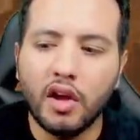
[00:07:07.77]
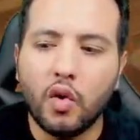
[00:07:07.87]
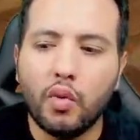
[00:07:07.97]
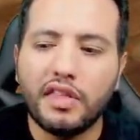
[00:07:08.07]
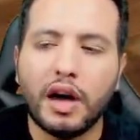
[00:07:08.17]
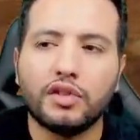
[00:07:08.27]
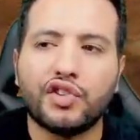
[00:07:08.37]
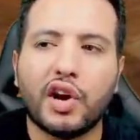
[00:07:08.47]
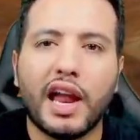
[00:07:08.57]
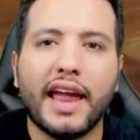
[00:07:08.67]
without
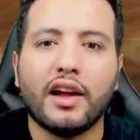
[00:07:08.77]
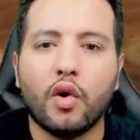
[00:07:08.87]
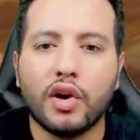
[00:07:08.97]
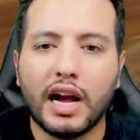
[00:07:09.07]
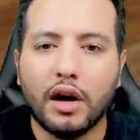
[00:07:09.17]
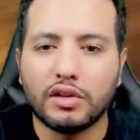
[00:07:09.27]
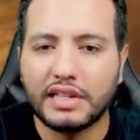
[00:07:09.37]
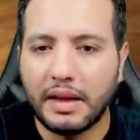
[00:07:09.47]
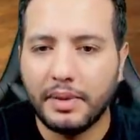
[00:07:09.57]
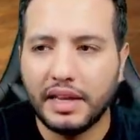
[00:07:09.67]
relying on Gauss
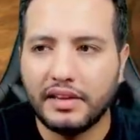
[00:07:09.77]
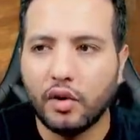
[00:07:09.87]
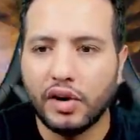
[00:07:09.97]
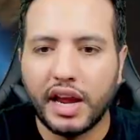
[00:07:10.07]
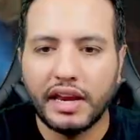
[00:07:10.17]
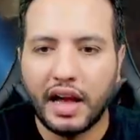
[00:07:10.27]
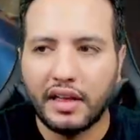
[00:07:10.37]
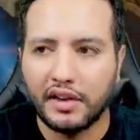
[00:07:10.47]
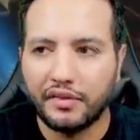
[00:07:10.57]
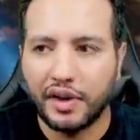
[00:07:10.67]
ability on any
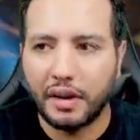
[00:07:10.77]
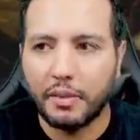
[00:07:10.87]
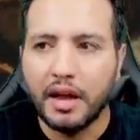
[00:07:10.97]
other frame.